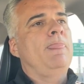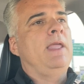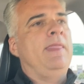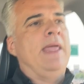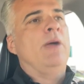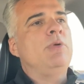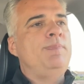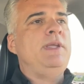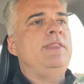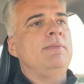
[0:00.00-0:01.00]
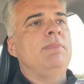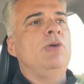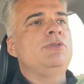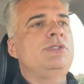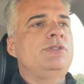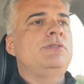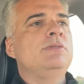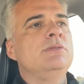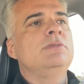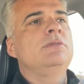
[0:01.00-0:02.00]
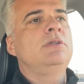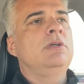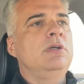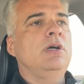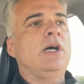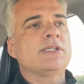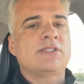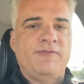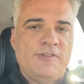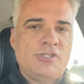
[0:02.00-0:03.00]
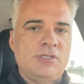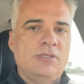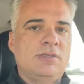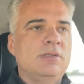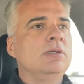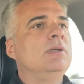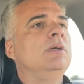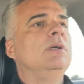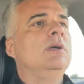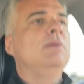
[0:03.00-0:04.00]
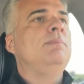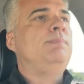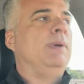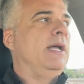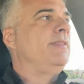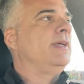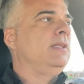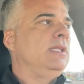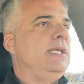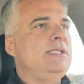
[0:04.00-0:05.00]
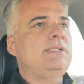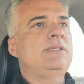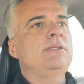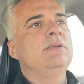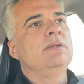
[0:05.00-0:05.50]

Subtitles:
And that would be the most cost efficient, but the least